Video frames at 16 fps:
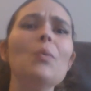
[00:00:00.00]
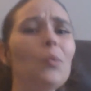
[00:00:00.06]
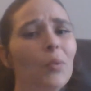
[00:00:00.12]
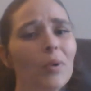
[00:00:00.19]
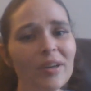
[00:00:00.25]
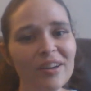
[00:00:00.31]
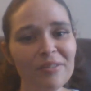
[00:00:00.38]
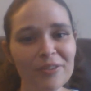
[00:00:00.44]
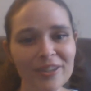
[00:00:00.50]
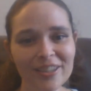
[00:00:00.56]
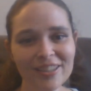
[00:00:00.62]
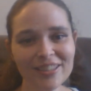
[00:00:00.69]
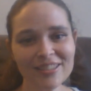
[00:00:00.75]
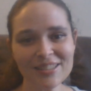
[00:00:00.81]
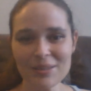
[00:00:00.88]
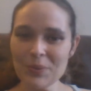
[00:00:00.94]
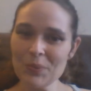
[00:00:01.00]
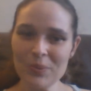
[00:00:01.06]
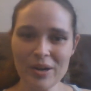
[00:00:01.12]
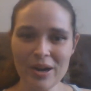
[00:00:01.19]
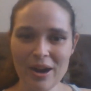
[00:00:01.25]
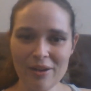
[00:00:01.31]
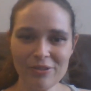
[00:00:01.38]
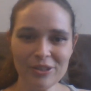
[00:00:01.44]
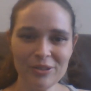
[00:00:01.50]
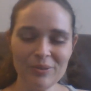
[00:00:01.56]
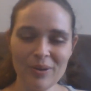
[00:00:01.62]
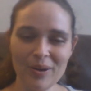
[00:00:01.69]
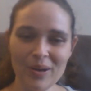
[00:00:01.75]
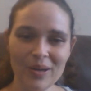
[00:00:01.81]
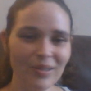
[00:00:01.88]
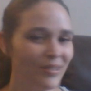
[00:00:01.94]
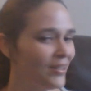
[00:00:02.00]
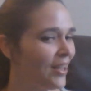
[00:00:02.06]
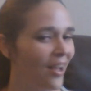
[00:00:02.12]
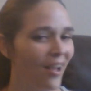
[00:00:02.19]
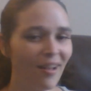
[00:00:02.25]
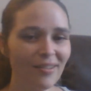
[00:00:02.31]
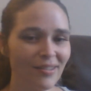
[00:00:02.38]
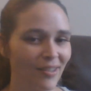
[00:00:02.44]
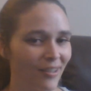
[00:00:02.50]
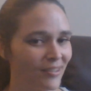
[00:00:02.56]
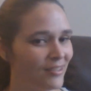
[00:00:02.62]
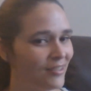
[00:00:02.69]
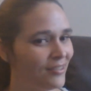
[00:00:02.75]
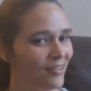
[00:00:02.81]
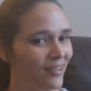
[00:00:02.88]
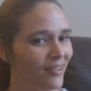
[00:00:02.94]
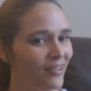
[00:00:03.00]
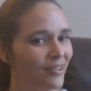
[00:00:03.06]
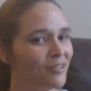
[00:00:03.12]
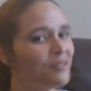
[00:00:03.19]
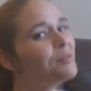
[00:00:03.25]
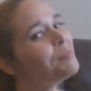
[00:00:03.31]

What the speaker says: whatever it is, wherever you are. I'll talk to you later.